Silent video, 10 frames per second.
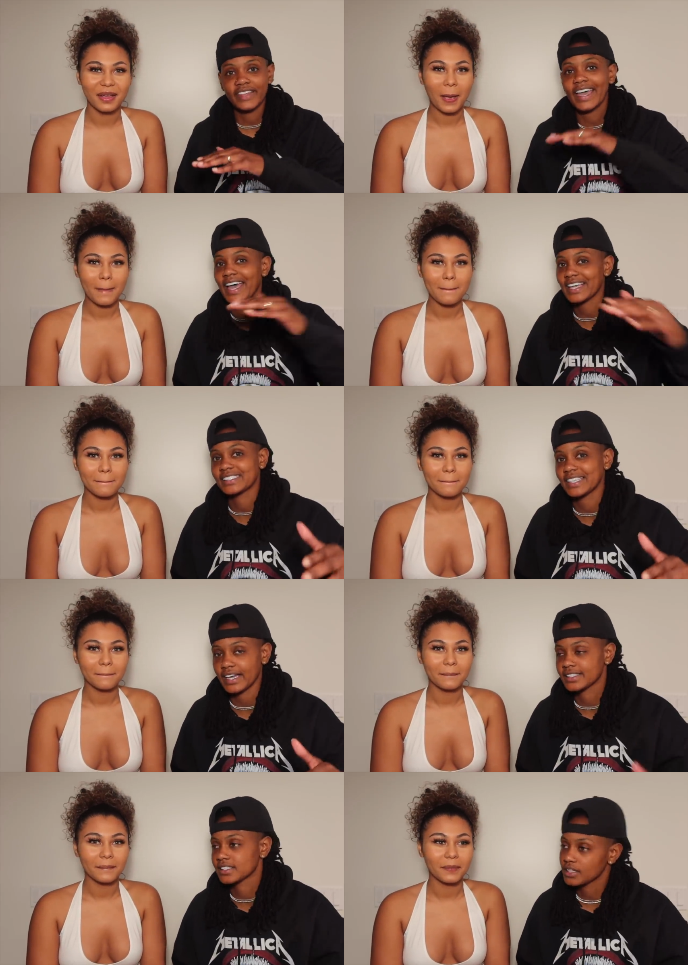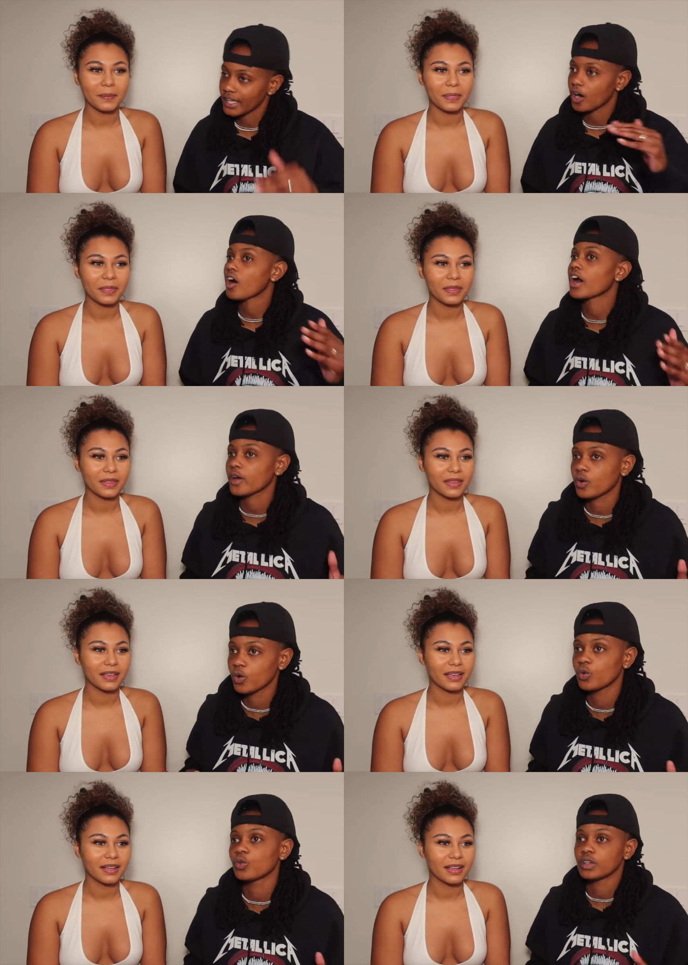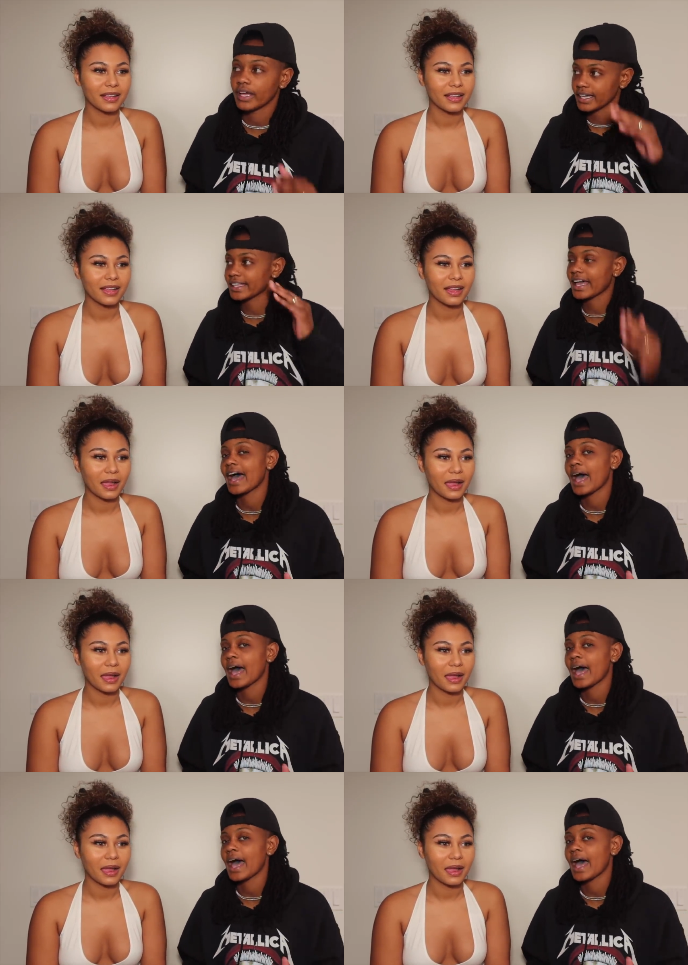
Speaker 1: if they had sex. Like, all right, cool. Like that